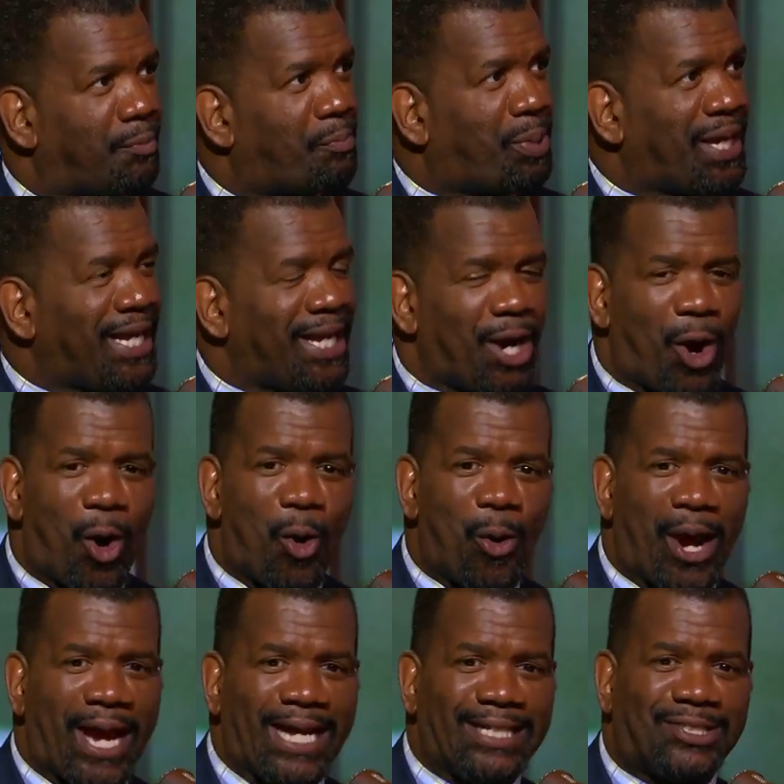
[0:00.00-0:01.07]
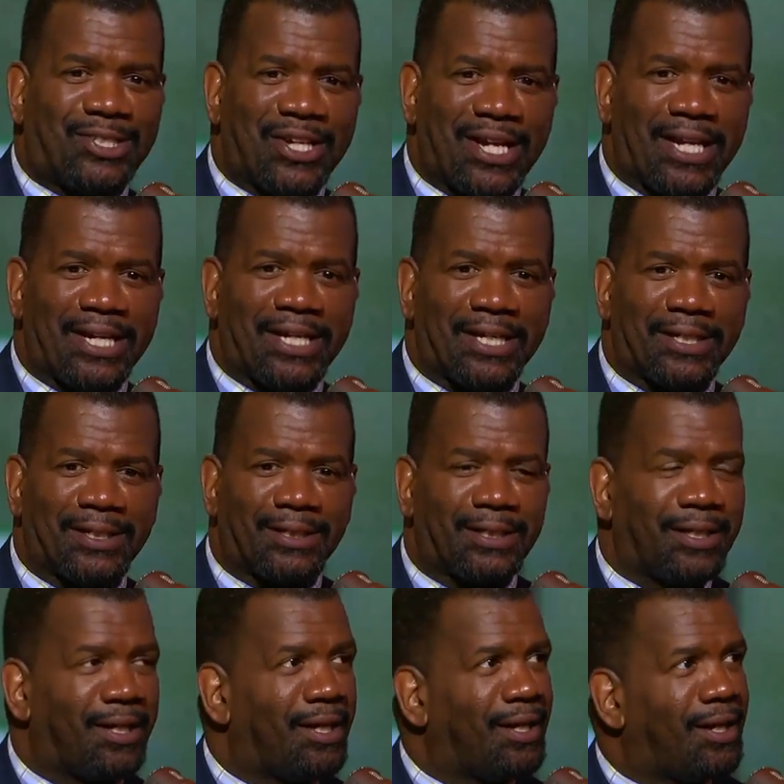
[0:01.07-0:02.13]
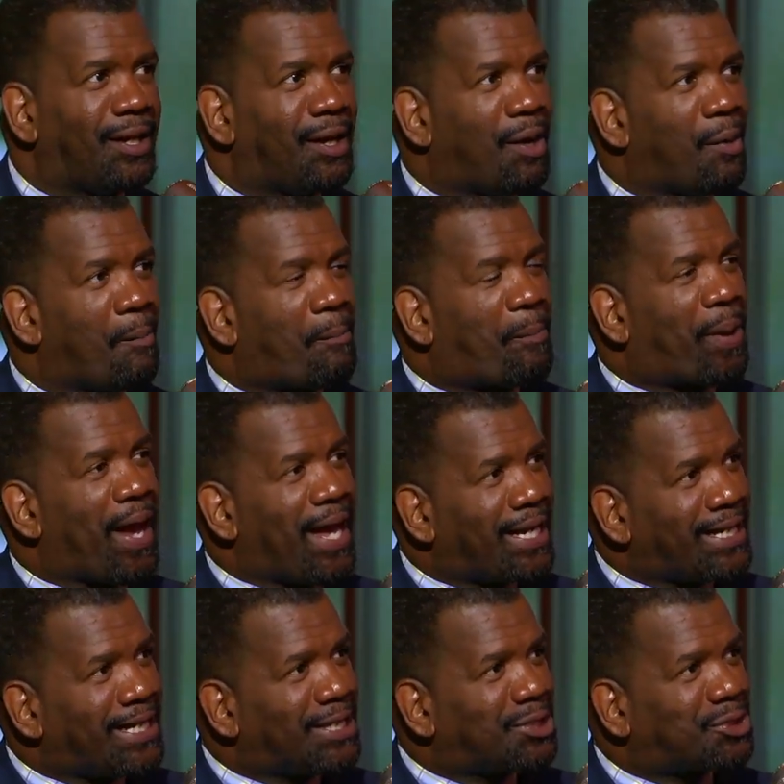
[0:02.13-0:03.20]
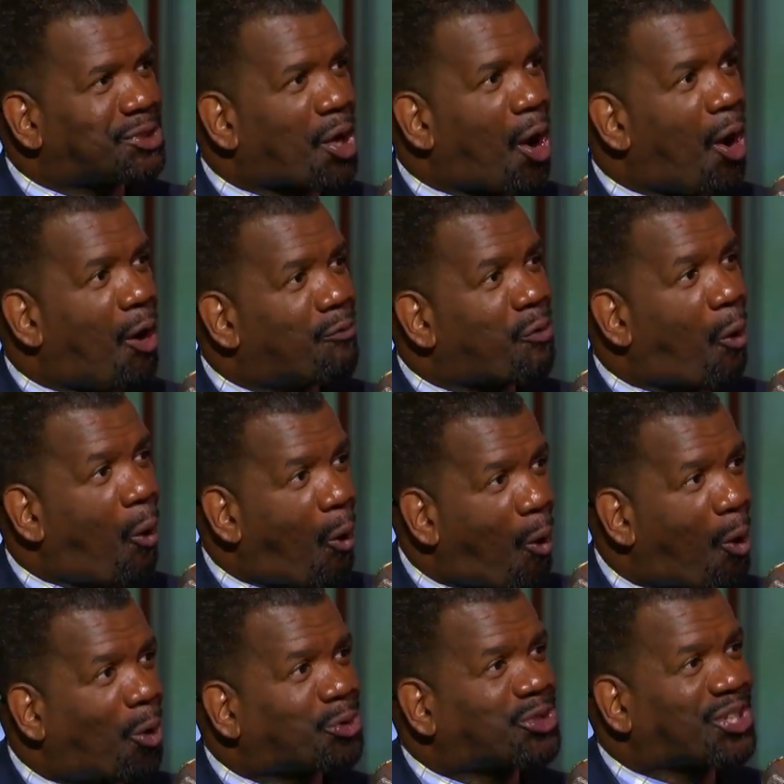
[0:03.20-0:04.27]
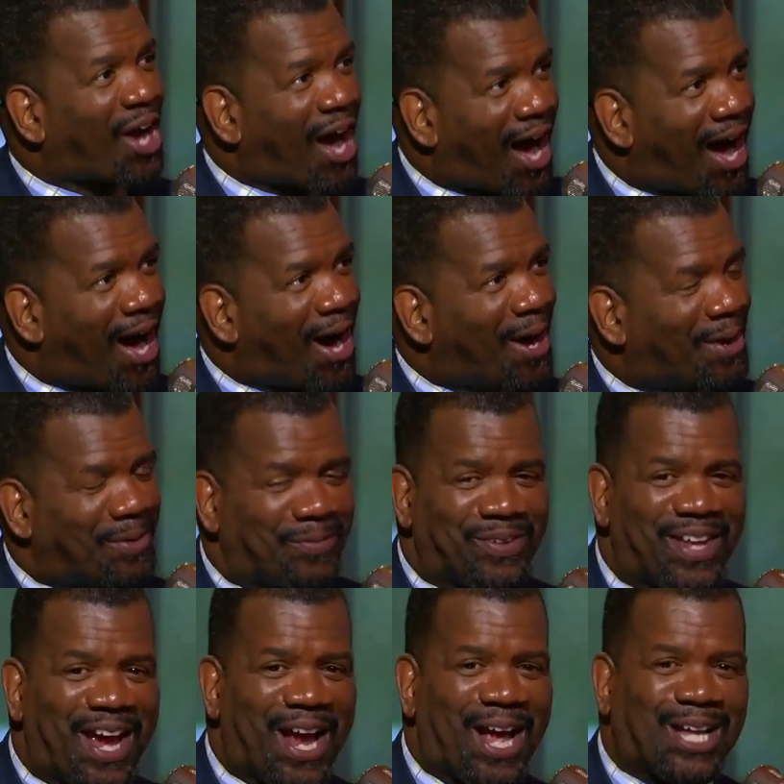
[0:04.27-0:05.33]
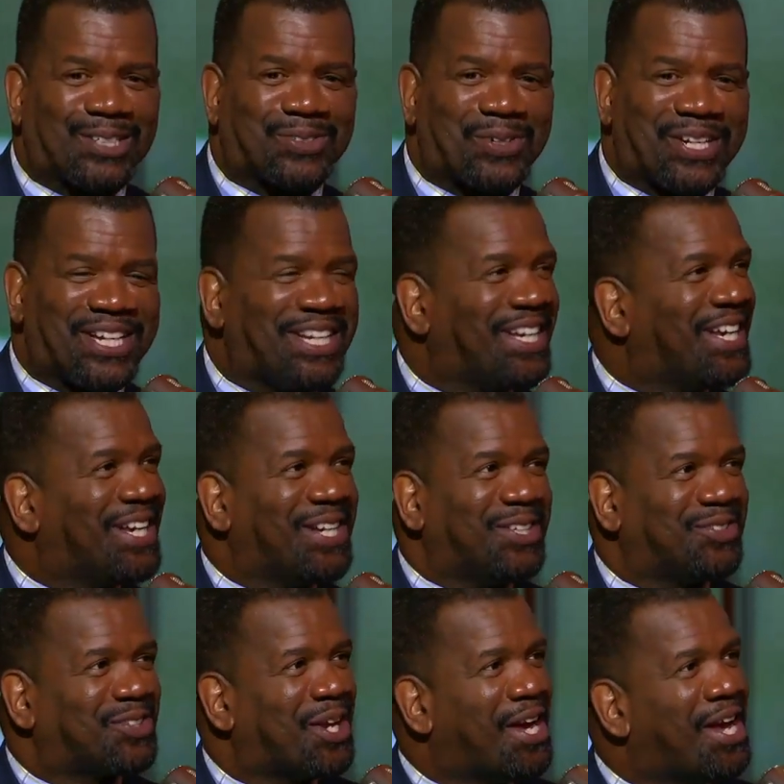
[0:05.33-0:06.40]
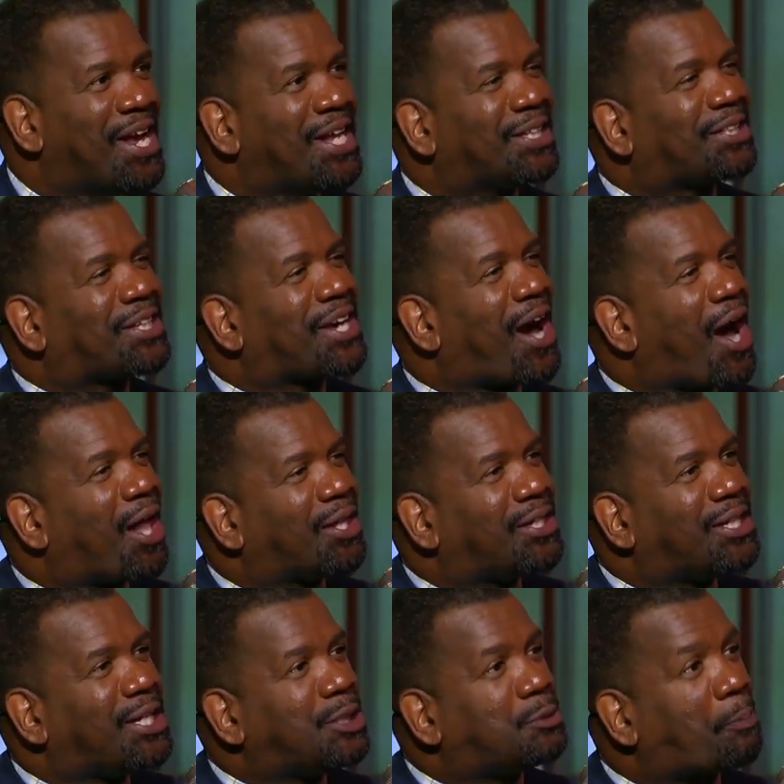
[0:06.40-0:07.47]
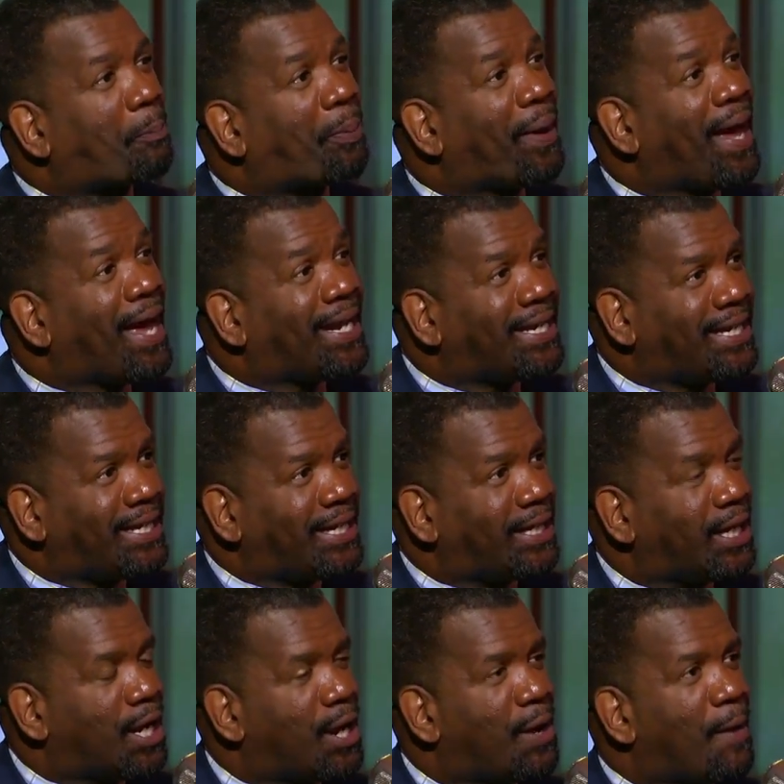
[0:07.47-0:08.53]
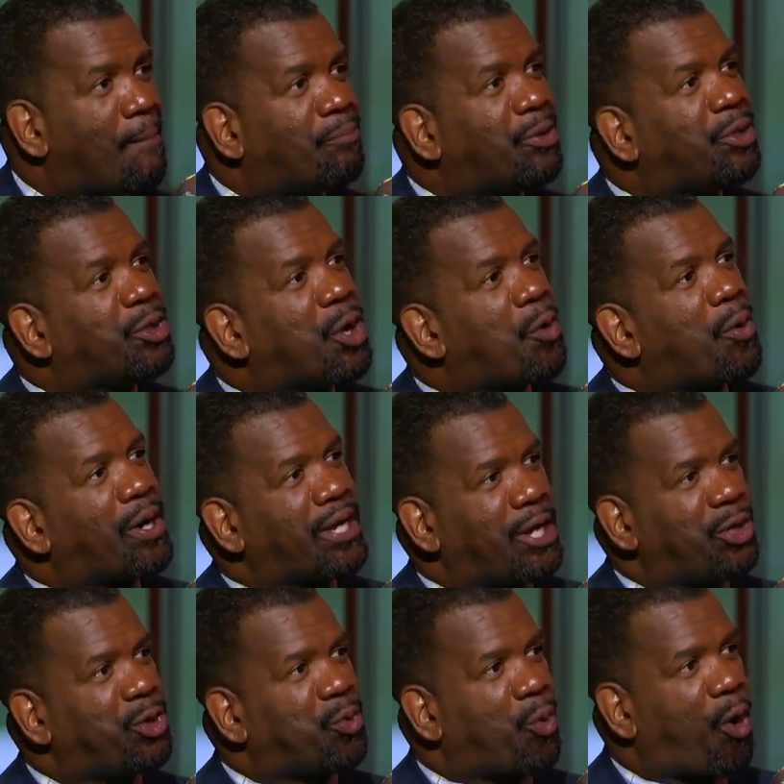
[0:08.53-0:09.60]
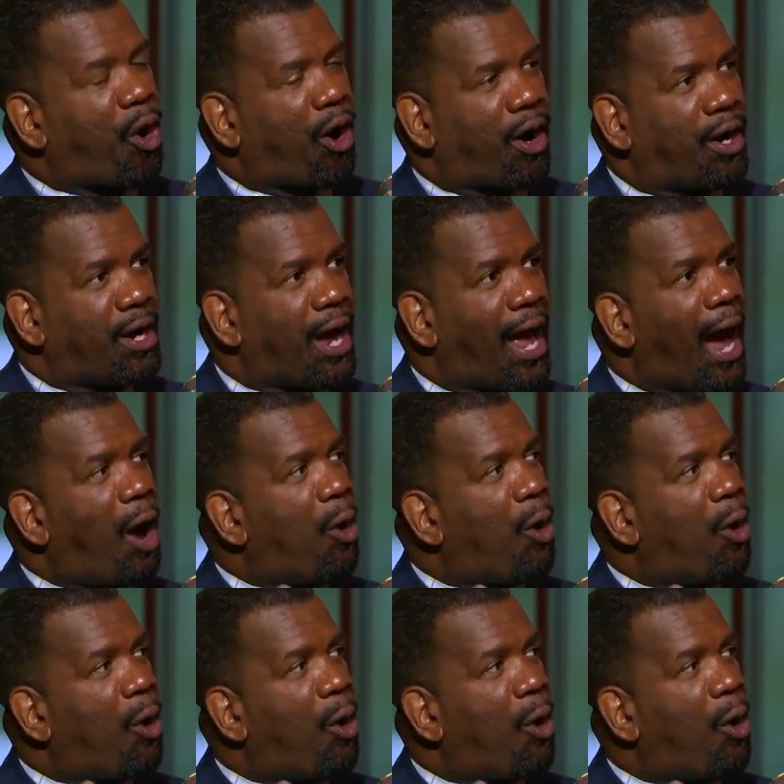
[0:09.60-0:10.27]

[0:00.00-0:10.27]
P-O-A-T. pettiest of all time. Come on. That's what he is. Colin, he's petty. You know what? Here you are. How